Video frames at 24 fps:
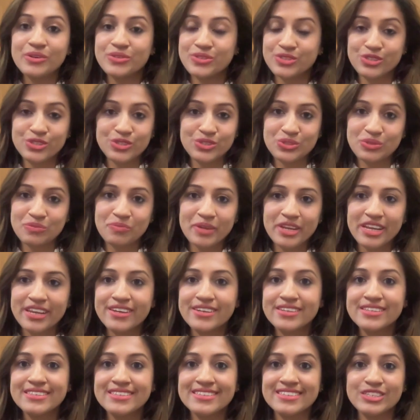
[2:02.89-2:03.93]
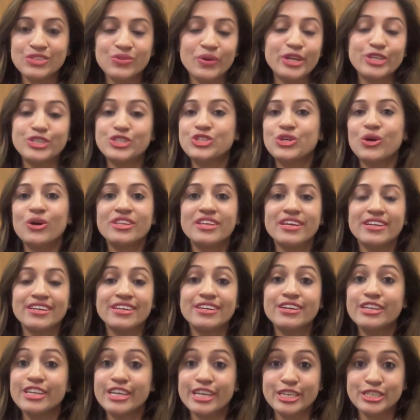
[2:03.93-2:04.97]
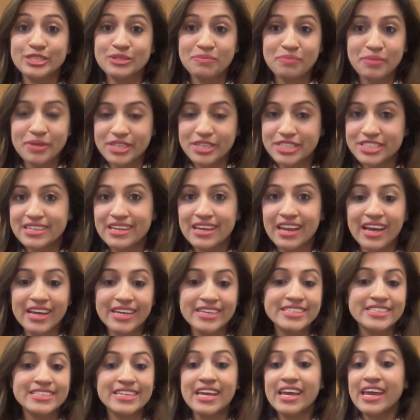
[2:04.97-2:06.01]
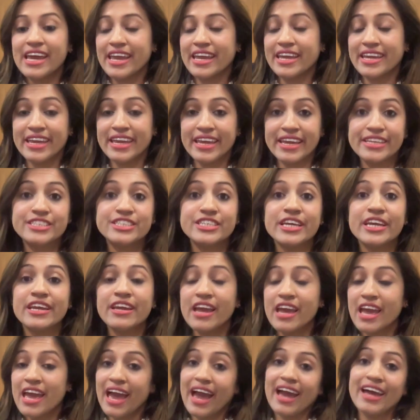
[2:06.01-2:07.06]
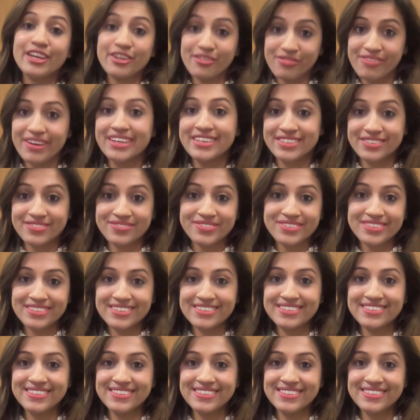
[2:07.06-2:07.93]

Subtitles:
thousands to millions, to ensure that learning is personalized, engaging, and effective.